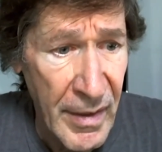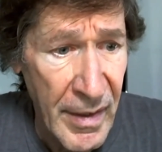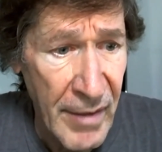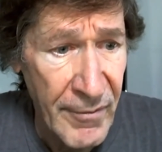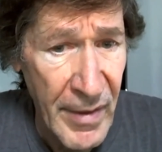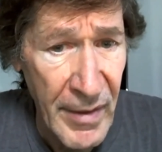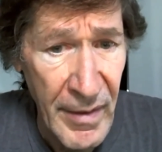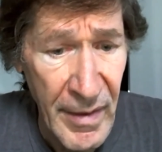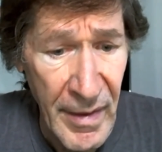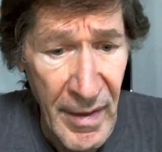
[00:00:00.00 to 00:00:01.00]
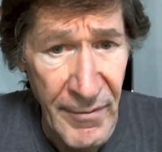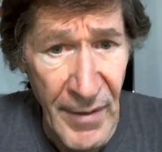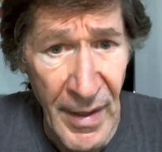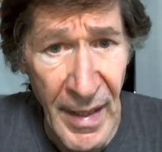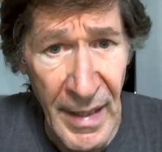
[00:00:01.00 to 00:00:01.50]
if
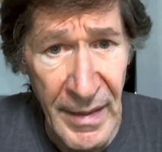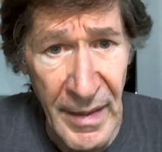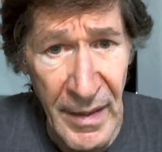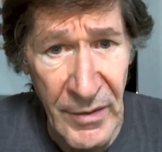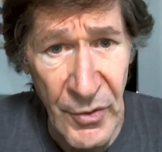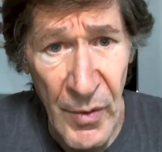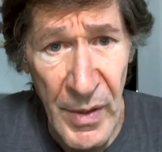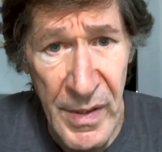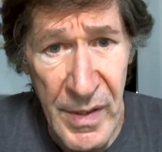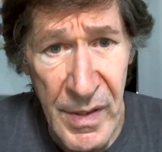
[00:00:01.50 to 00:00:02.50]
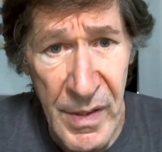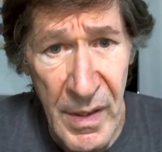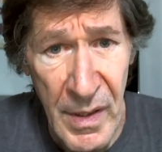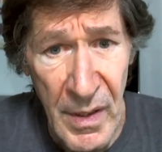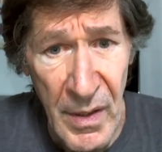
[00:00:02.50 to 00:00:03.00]
I had a choice,
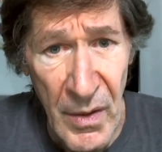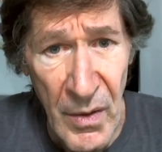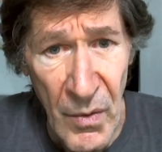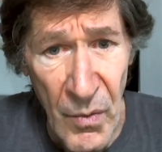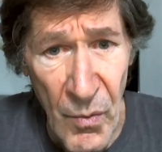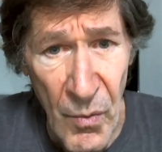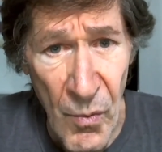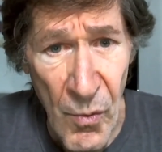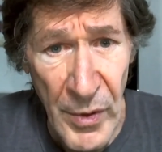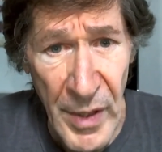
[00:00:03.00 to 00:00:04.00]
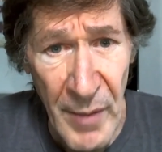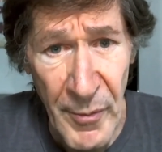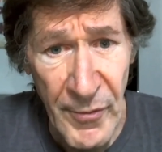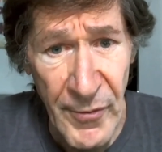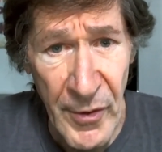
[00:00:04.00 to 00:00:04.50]
would I
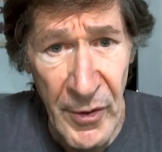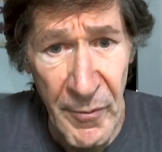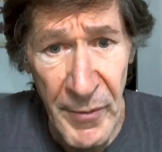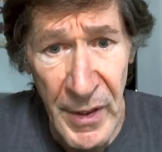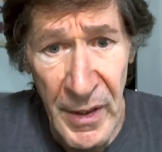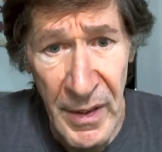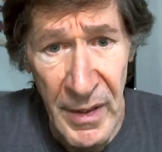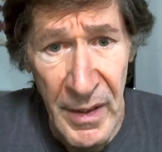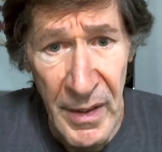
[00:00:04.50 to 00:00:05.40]
prefer to be